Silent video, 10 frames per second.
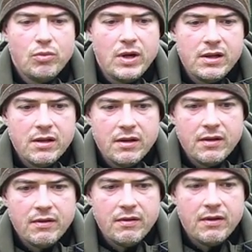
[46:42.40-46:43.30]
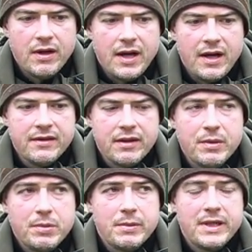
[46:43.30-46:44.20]
Well, I think
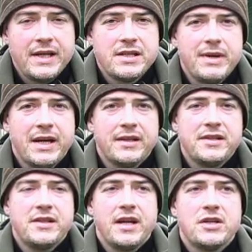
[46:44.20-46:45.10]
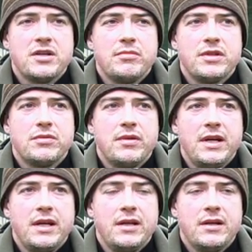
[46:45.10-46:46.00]
we probably need to make a distinction
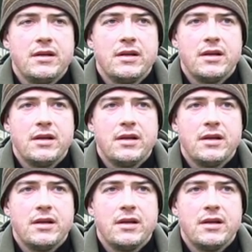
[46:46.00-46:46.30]
between